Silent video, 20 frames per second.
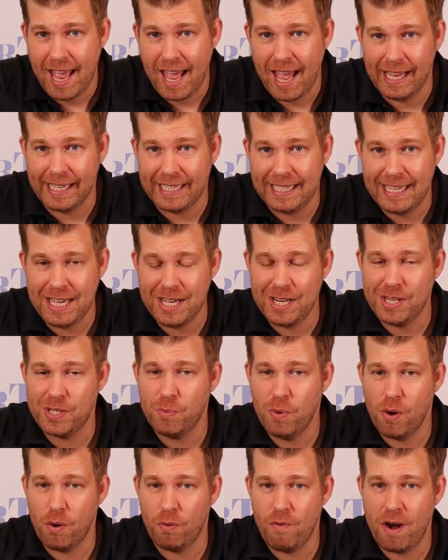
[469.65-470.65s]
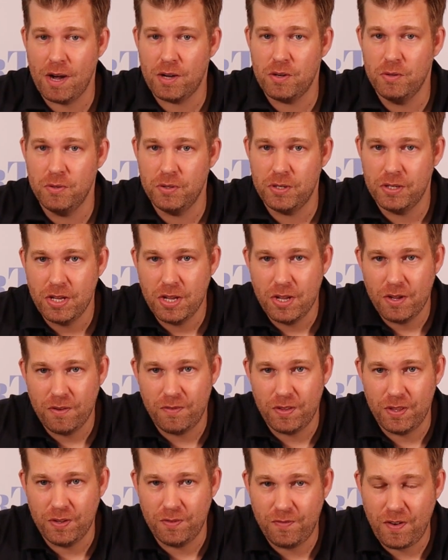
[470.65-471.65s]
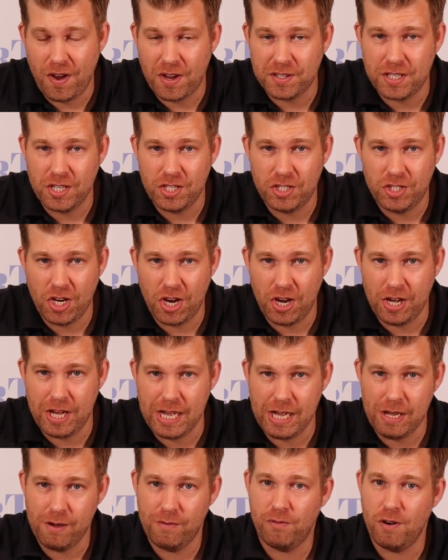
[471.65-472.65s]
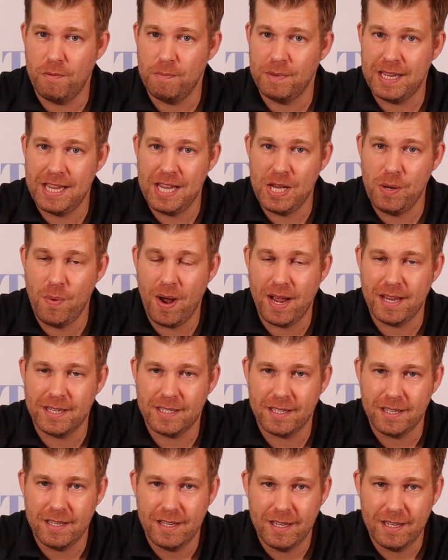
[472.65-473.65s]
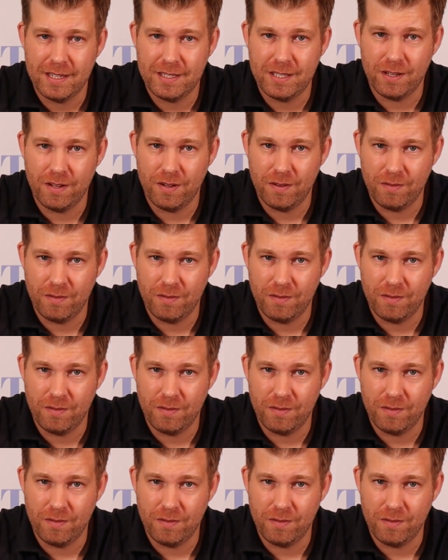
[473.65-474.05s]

a Guinness World Record for the fastest journey from Key West to